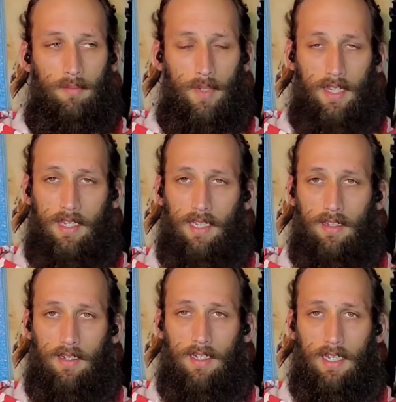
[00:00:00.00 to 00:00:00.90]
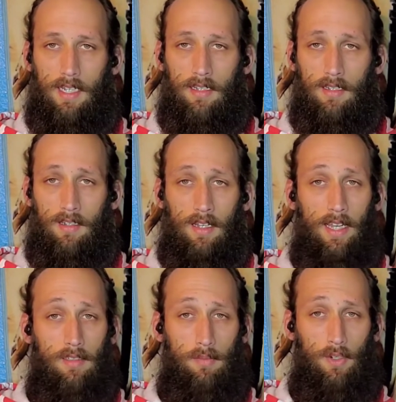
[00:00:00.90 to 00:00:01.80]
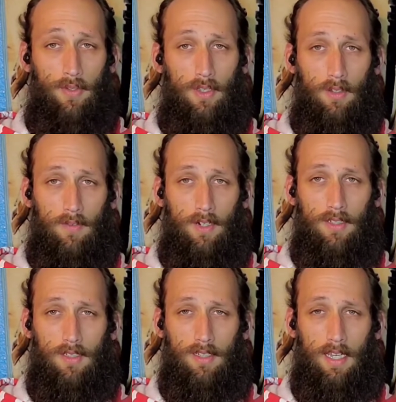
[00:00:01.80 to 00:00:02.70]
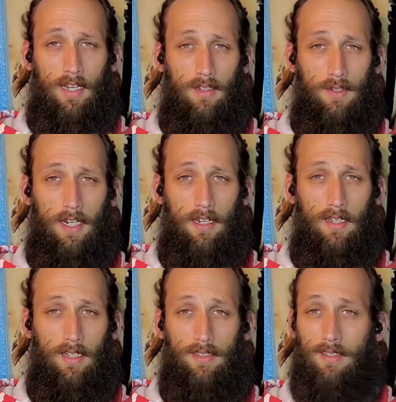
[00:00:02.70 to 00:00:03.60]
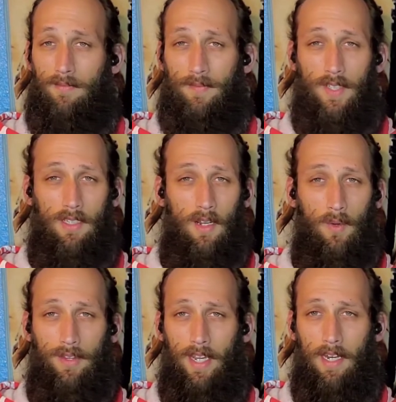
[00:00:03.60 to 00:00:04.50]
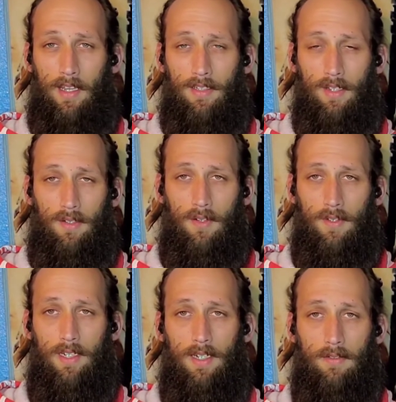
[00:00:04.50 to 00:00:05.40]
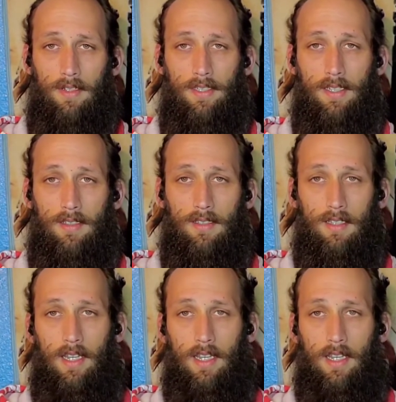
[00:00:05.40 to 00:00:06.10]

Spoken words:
But at the end of the day, as both universes kind of try to teach, it's not worth hating each other over the differences.